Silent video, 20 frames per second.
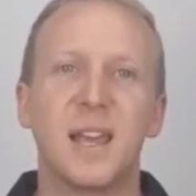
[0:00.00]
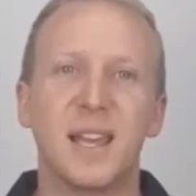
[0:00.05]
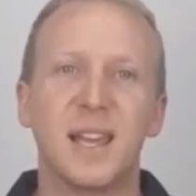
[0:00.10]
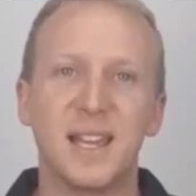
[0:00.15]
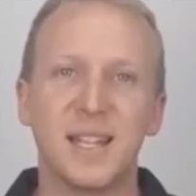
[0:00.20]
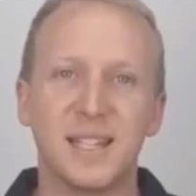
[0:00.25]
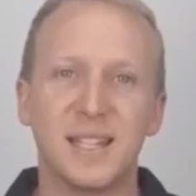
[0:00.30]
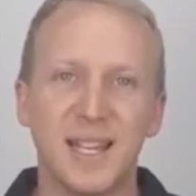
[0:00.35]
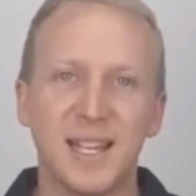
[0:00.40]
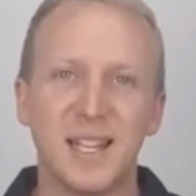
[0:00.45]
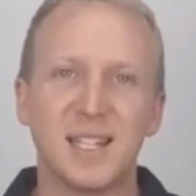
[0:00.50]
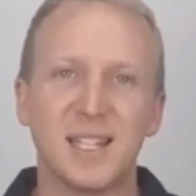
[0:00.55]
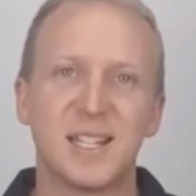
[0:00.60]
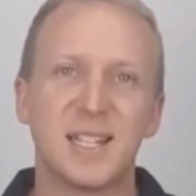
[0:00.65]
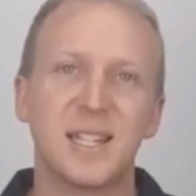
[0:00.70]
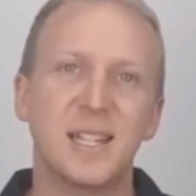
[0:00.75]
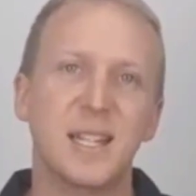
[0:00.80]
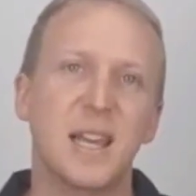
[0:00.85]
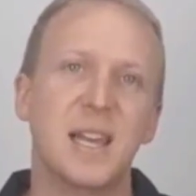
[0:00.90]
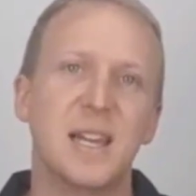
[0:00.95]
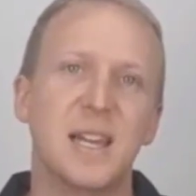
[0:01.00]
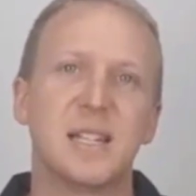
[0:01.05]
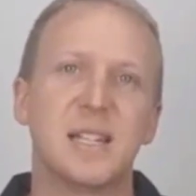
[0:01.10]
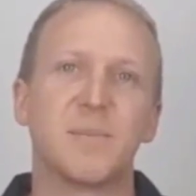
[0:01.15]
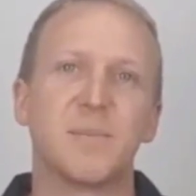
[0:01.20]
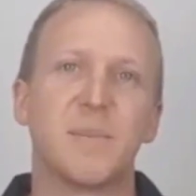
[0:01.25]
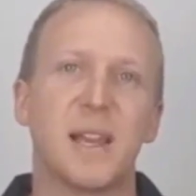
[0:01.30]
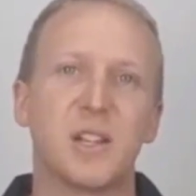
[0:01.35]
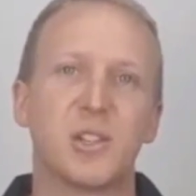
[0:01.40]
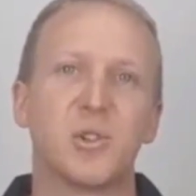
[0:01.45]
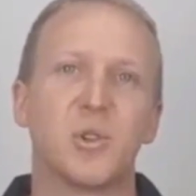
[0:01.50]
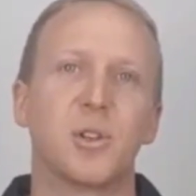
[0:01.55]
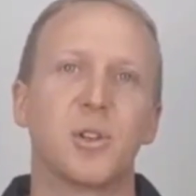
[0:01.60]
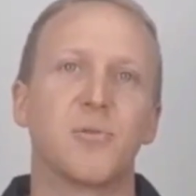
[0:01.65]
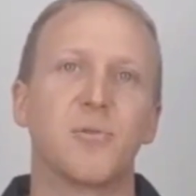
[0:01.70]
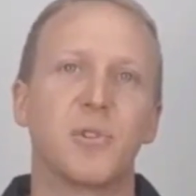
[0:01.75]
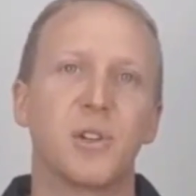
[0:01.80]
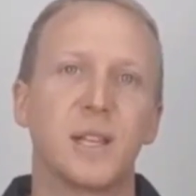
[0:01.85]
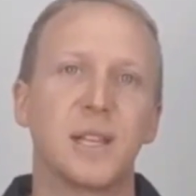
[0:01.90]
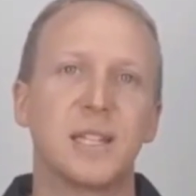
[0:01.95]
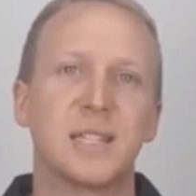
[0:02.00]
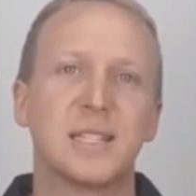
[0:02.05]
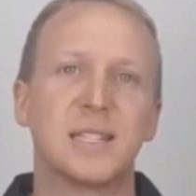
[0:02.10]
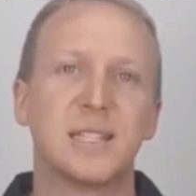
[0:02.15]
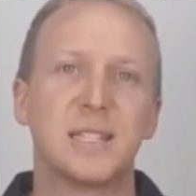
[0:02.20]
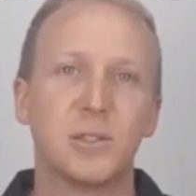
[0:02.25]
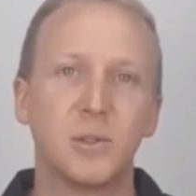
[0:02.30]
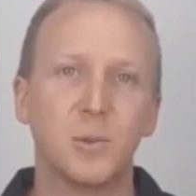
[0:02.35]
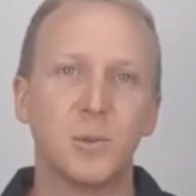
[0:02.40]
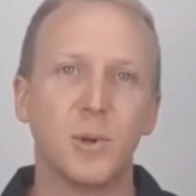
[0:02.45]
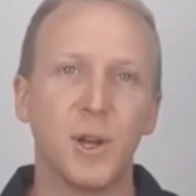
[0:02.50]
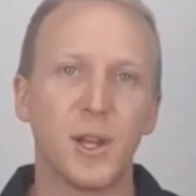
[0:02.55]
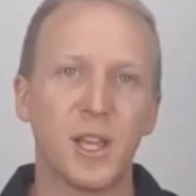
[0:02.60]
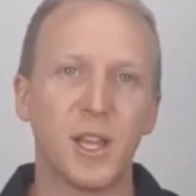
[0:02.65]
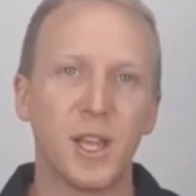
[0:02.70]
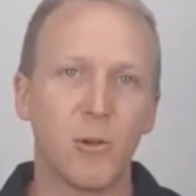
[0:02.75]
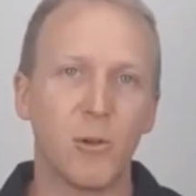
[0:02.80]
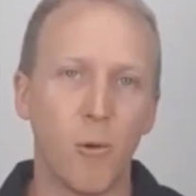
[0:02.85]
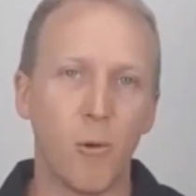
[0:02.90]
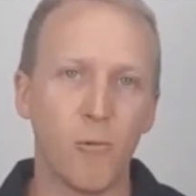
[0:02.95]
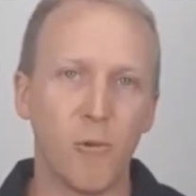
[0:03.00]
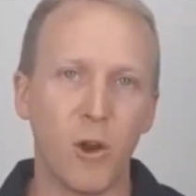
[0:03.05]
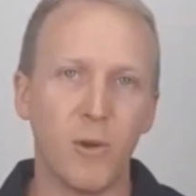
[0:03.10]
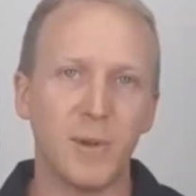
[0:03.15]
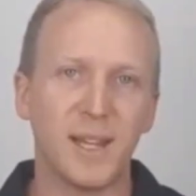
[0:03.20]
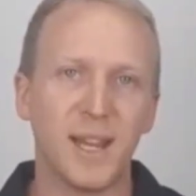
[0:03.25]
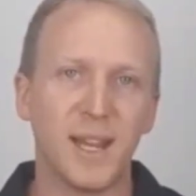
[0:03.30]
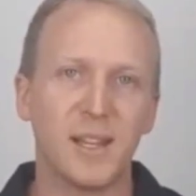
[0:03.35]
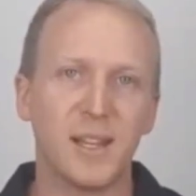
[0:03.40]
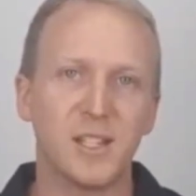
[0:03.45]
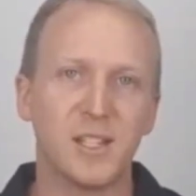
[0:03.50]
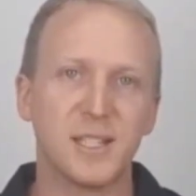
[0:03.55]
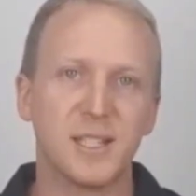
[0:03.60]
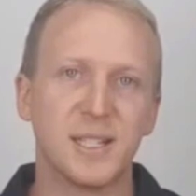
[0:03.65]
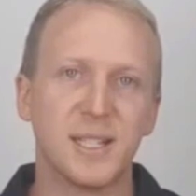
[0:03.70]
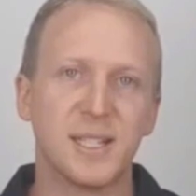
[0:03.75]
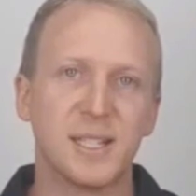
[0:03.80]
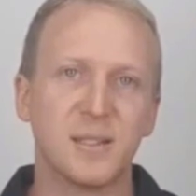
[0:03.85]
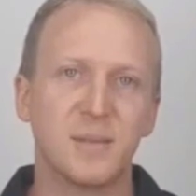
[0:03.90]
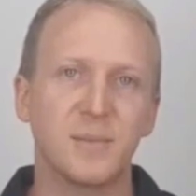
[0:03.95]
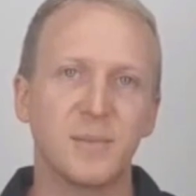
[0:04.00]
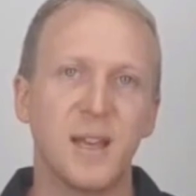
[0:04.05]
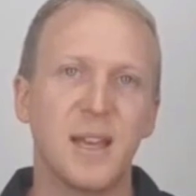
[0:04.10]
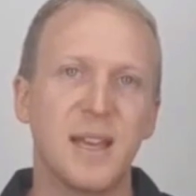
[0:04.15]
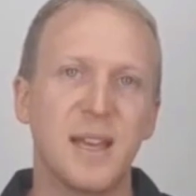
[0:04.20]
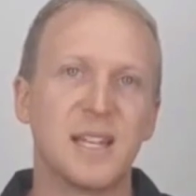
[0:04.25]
intensity to make sure you're really still working your aerobic energy system,